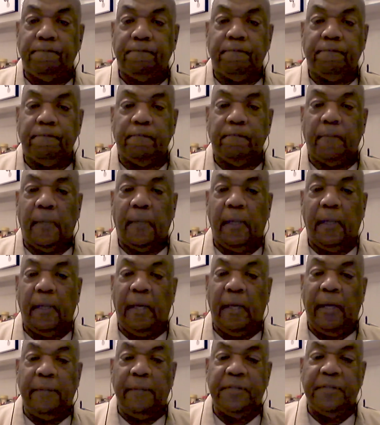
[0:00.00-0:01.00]
this, right?
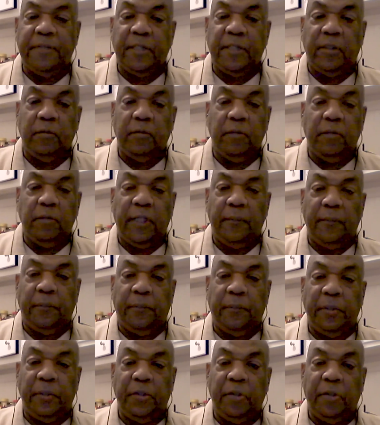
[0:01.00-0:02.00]
Absolutely.
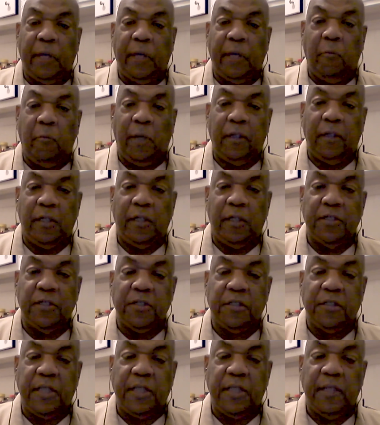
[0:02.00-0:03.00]
But you know, I want to
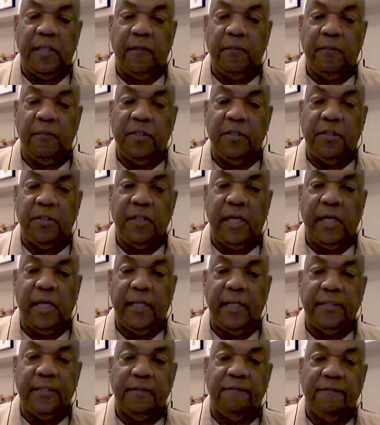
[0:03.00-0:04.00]
also say that Mr.
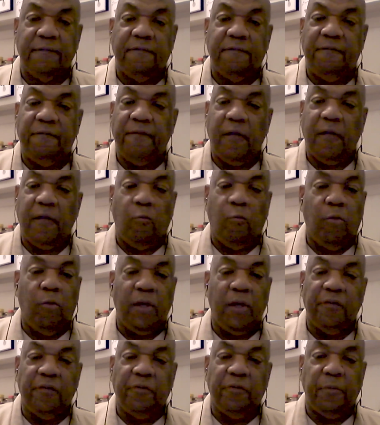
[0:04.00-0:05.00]
Yang is a a
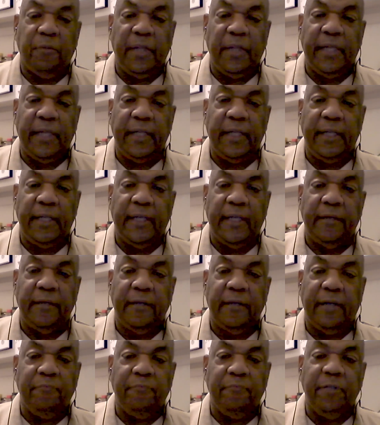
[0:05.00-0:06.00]
wonderful man, and I
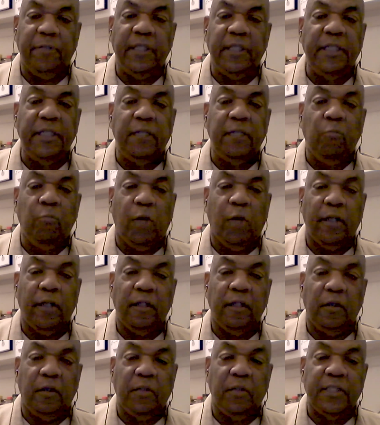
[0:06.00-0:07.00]
I really didn't want to
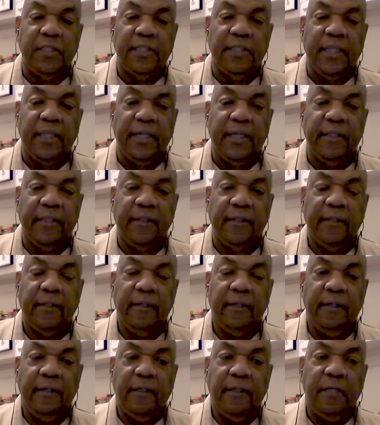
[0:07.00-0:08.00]
go this length.
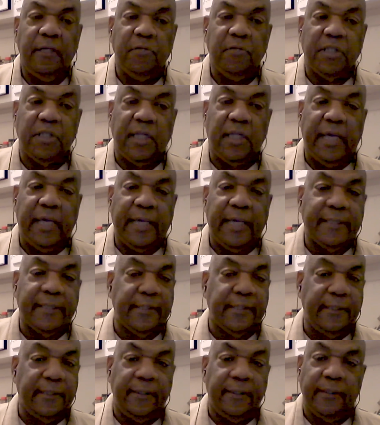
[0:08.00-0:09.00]
He was an
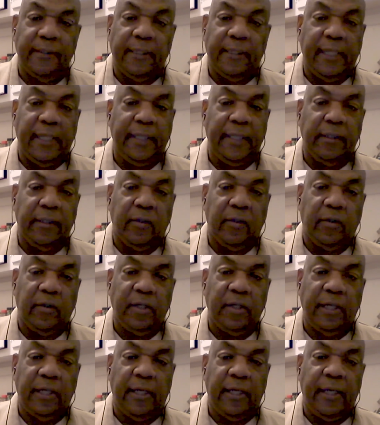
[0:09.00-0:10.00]
excellent
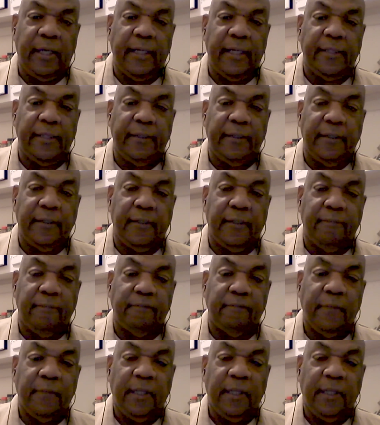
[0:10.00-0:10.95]
landlord, and um,